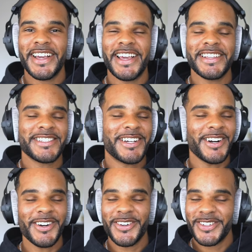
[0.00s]
It's
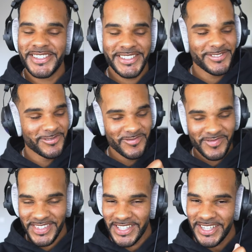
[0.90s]
cold.
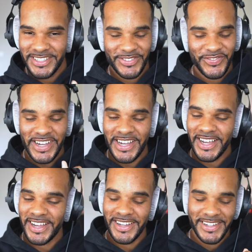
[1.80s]
It's
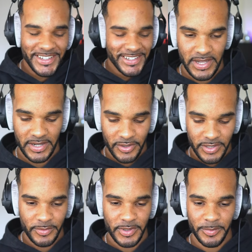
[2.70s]
fire. I
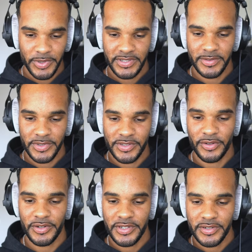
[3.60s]
low-key want to put some
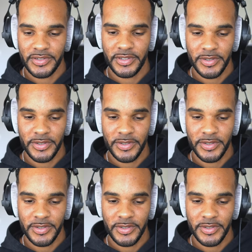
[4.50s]
distortion on